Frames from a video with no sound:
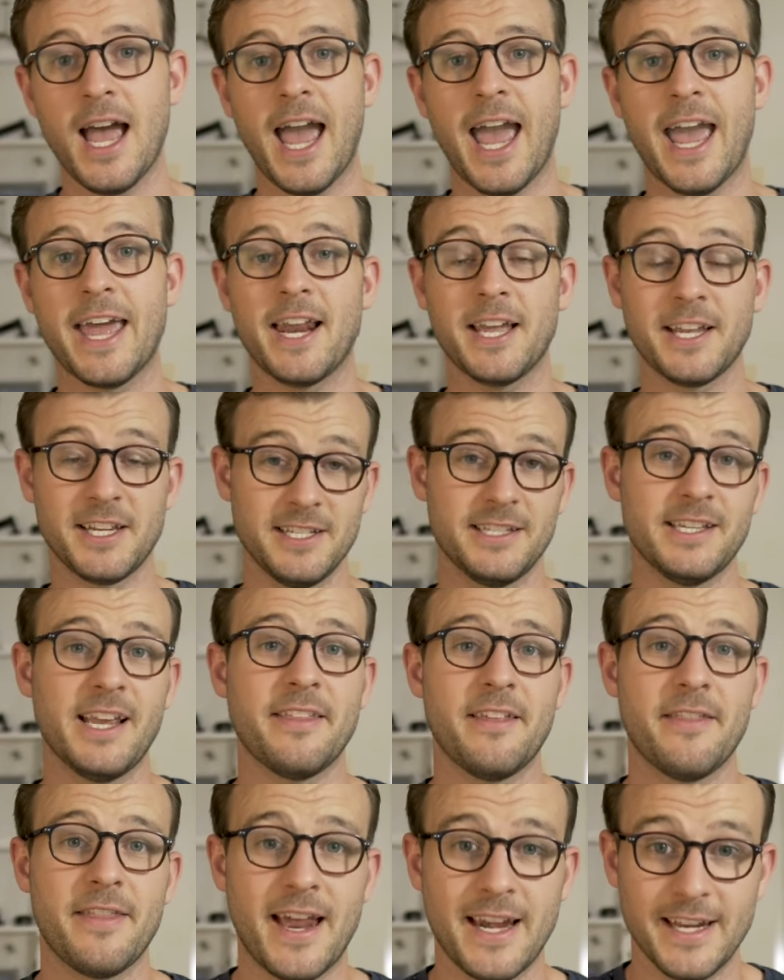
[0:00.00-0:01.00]
And I can say
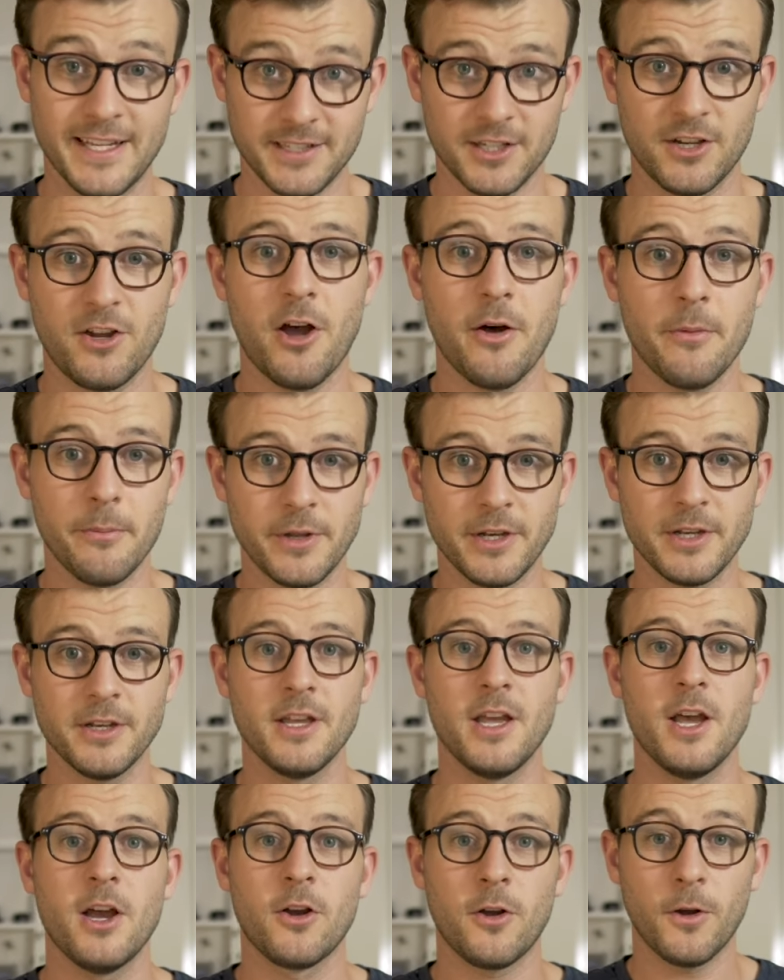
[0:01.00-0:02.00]
that that is a common
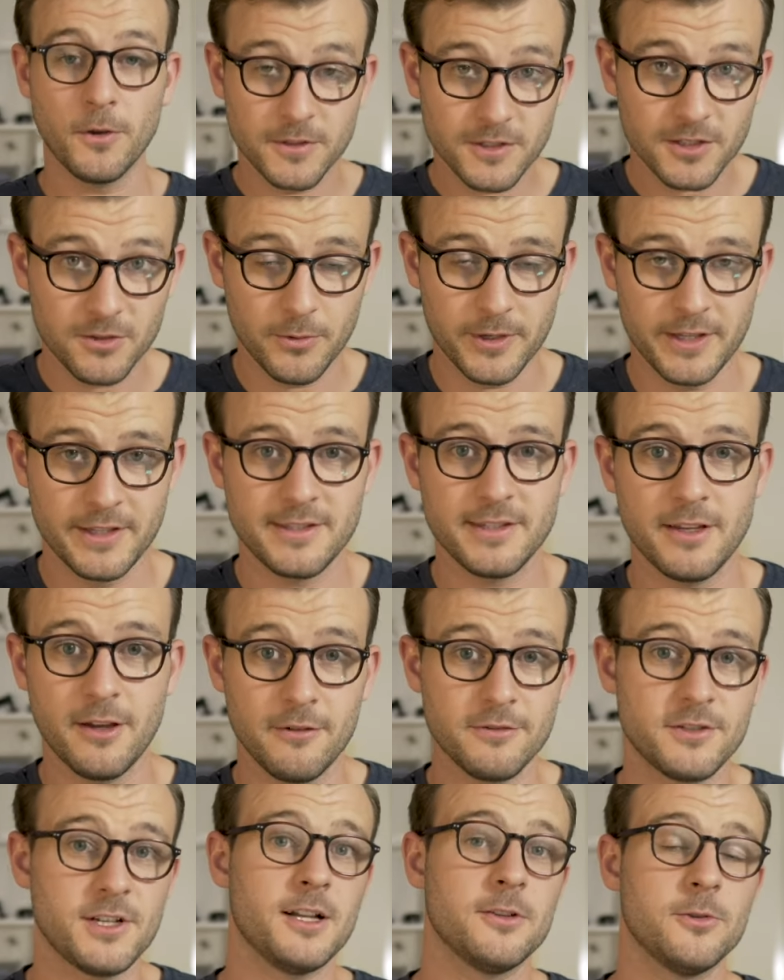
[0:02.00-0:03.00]
consequence
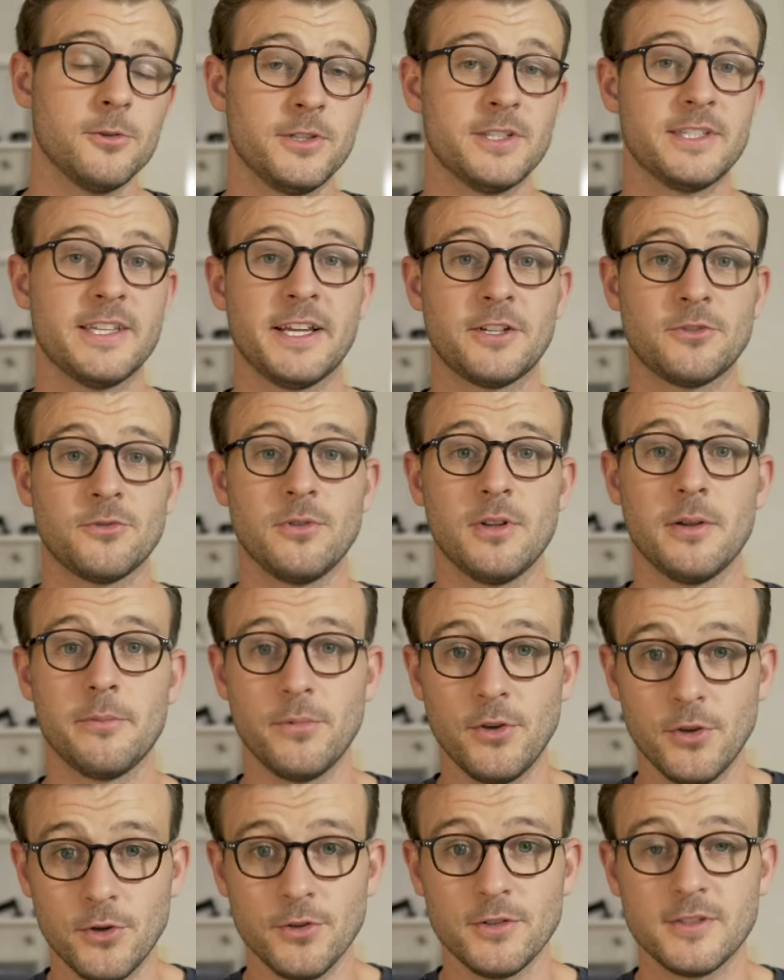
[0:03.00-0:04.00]
of childhood sexual
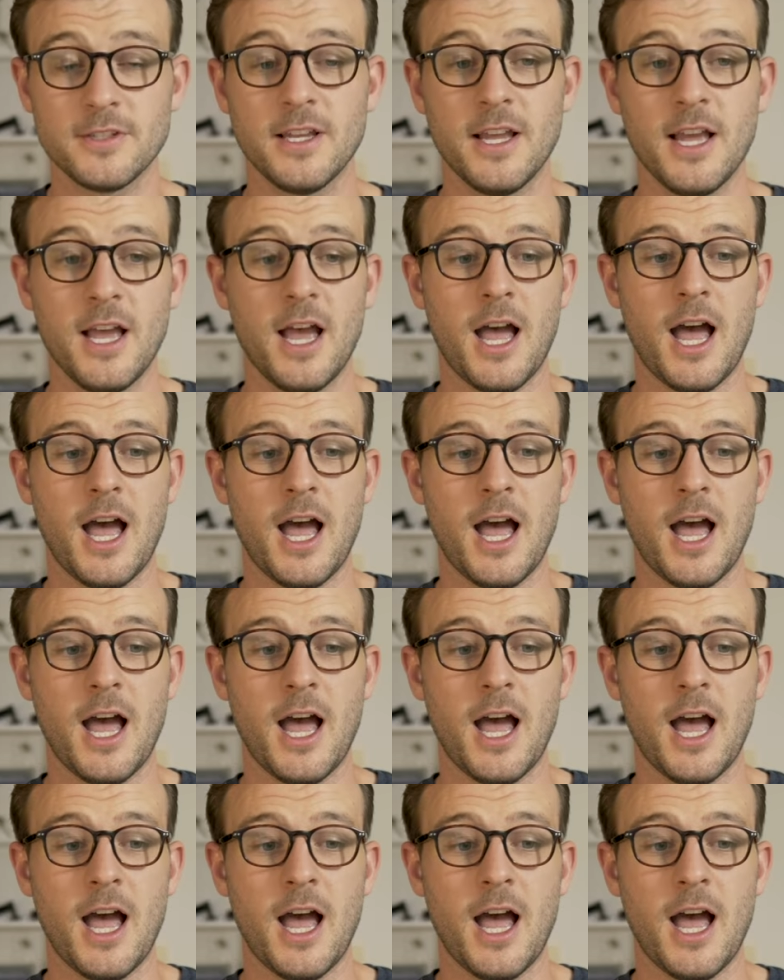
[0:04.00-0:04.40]
abuse.